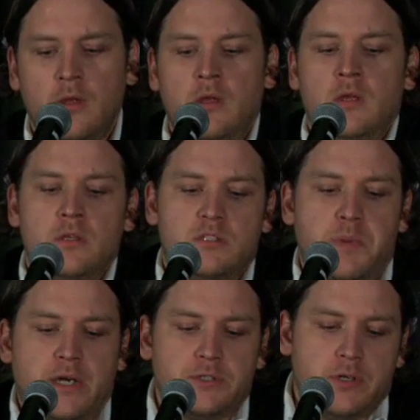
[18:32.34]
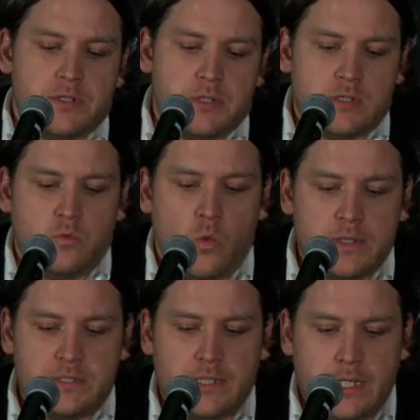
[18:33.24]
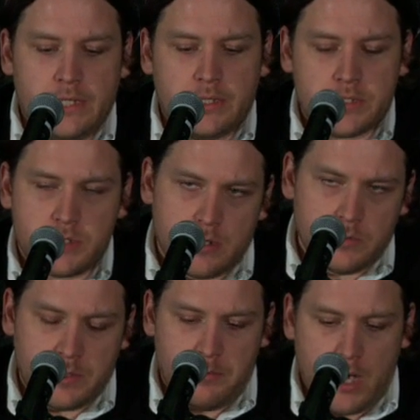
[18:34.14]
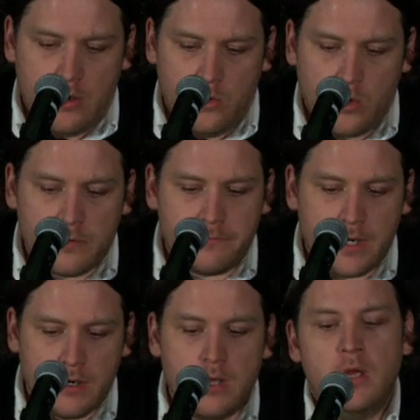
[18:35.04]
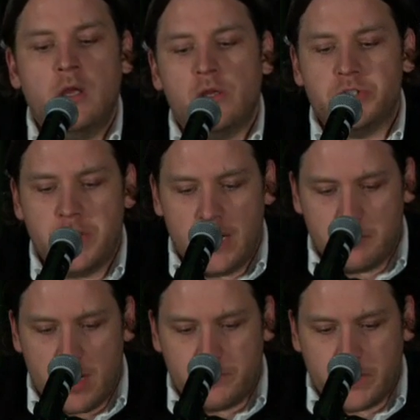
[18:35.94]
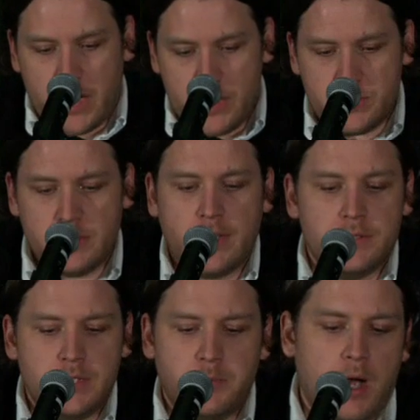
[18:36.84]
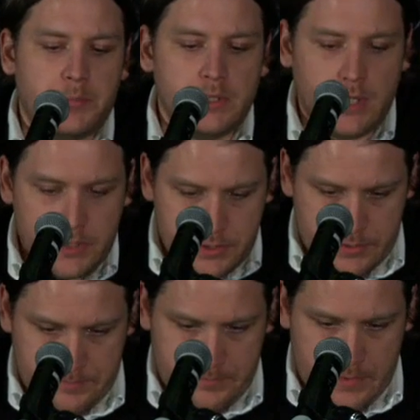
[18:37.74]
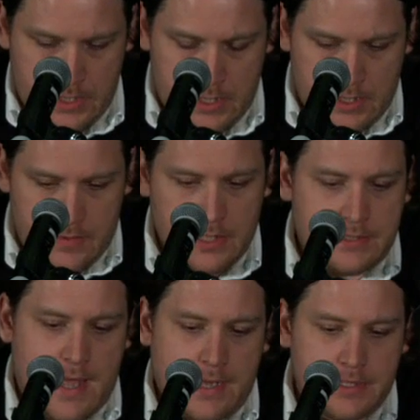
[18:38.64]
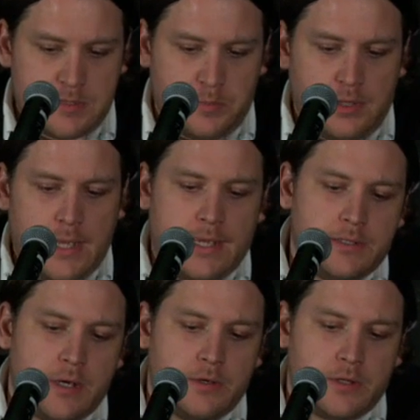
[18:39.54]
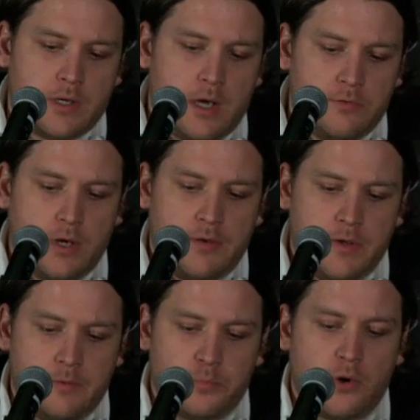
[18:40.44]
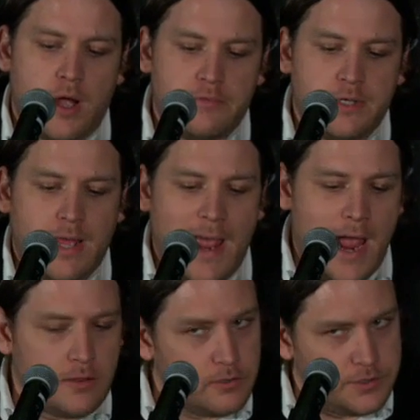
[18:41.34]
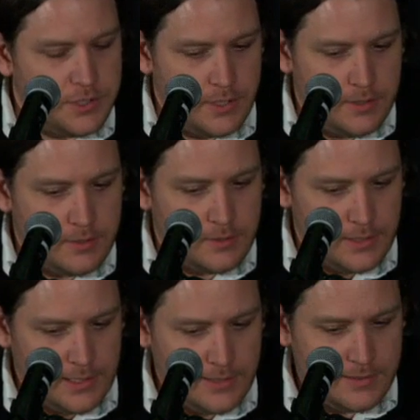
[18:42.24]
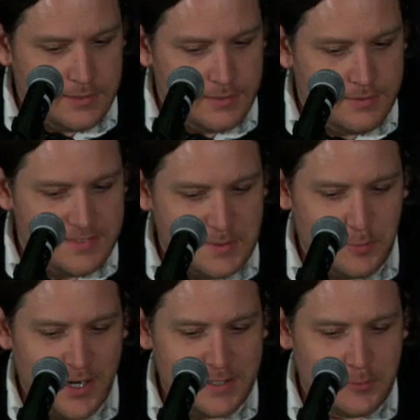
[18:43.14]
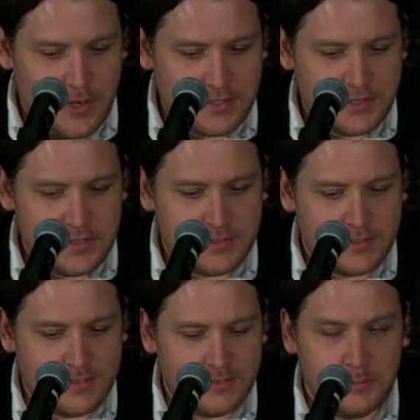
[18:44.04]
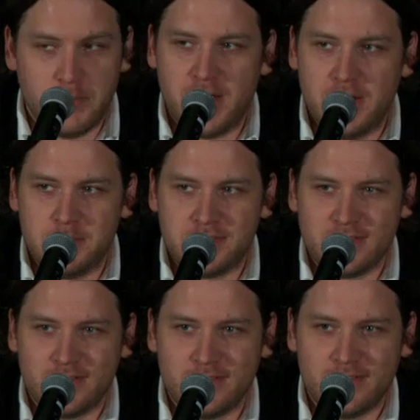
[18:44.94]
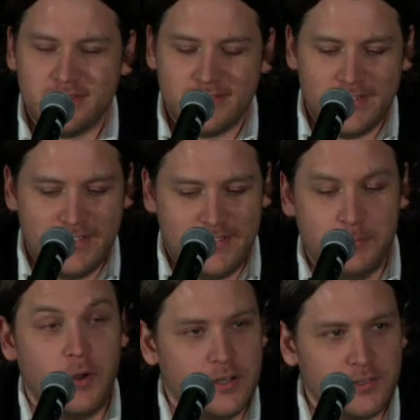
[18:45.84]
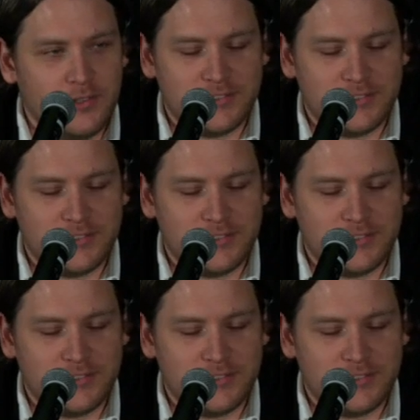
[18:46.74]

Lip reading: Spectre is thus once again concerned with biowarfare, genetic modification, and depopulation. The attack is planned under the cover of a private allergy clinic that brainwashes babes, Bond girls,